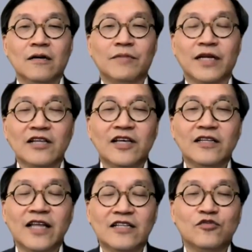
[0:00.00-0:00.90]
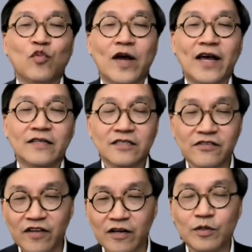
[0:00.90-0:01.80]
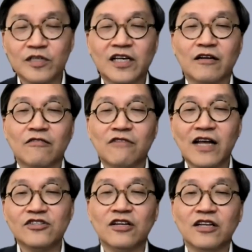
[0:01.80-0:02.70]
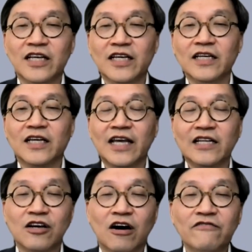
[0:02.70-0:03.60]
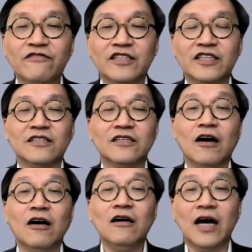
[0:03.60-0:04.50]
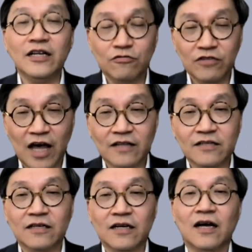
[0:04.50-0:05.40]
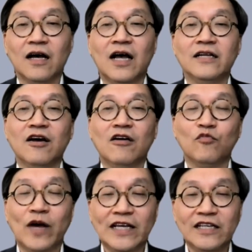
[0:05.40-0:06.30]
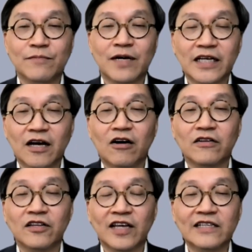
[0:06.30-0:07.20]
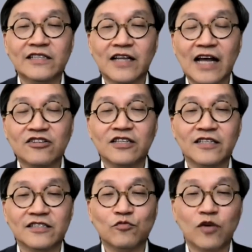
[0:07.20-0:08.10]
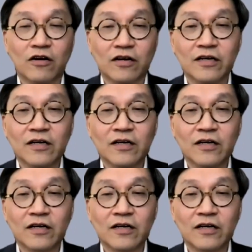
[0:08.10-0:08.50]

But I think that's where the developers can gradually gain confidence. Oh, I know that, and not waste money on things that actually doesn't work.